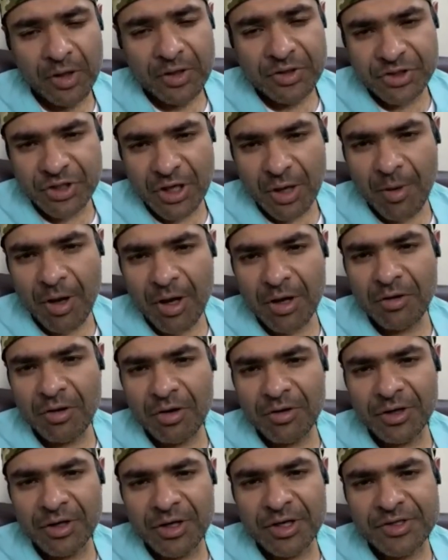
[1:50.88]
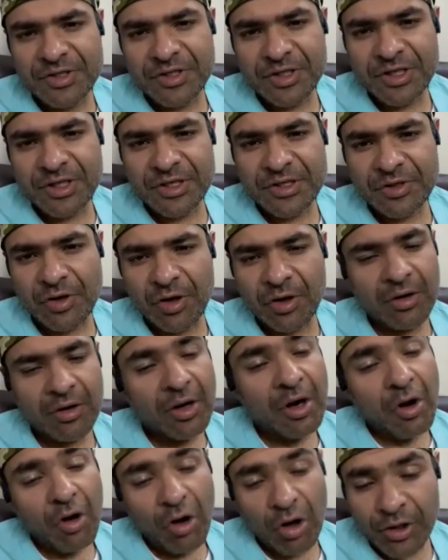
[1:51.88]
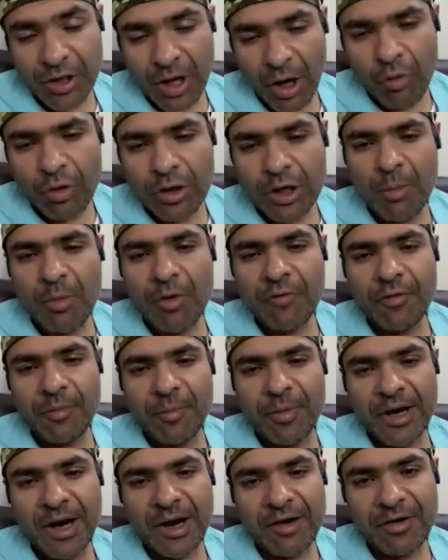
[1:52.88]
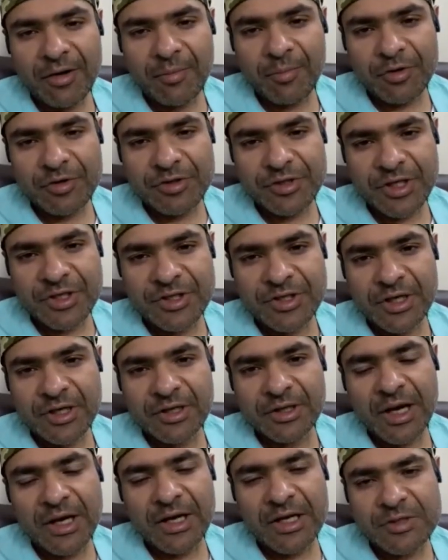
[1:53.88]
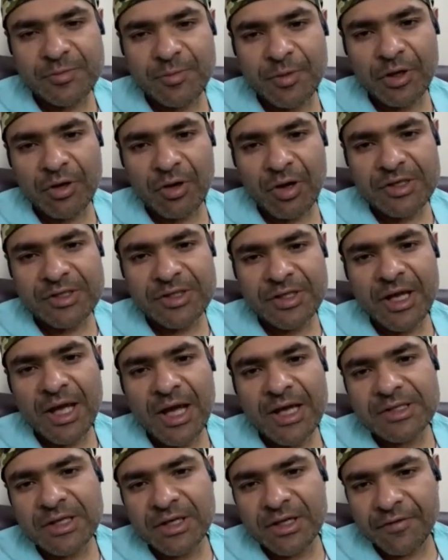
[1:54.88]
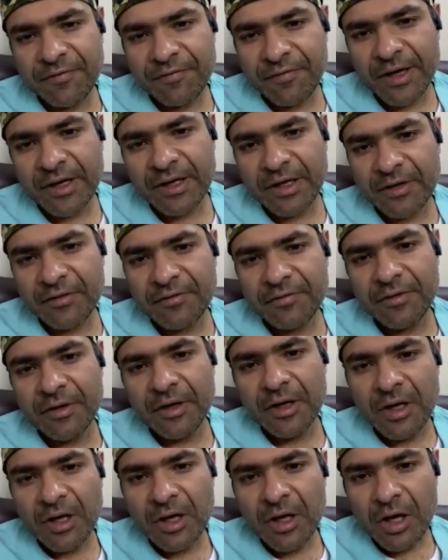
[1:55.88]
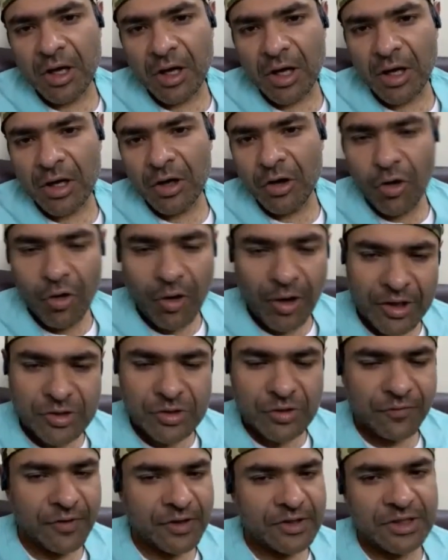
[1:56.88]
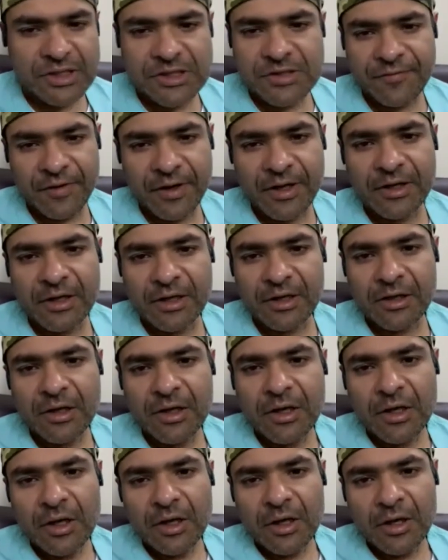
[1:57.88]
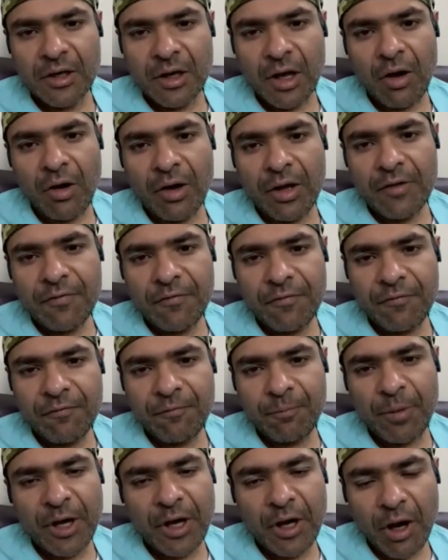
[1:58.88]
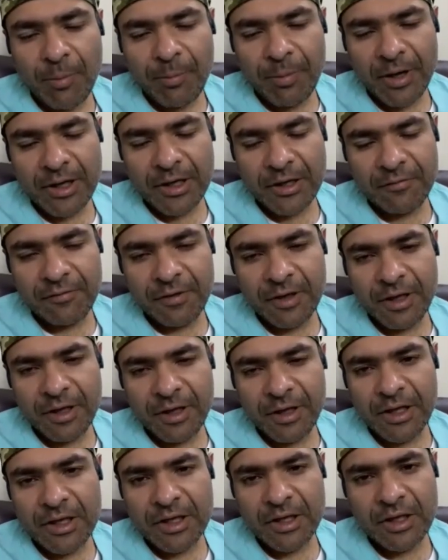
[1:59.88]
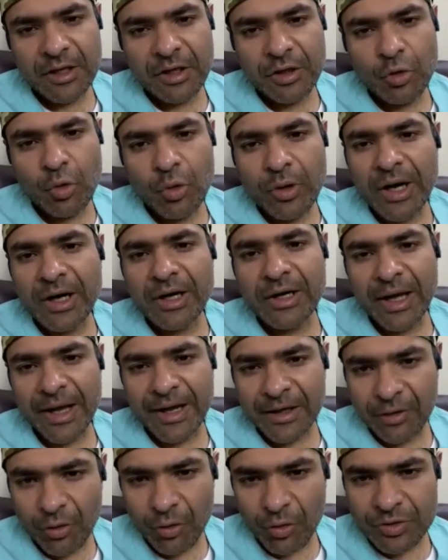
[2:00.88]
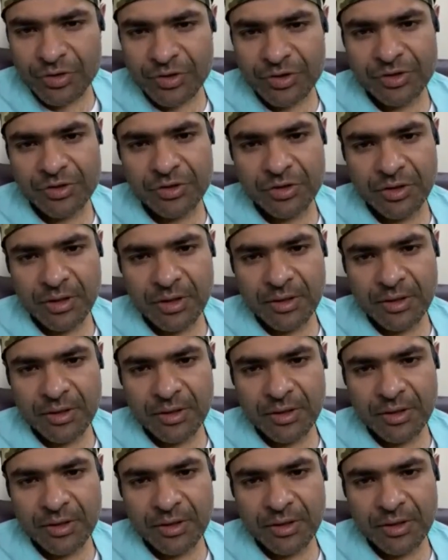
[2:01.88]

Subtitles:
stomach or the disease or the outcome of a bariatric procedure. That is because he has a defective lower esophageal sphincter. Now, if preoperatively you can diagnose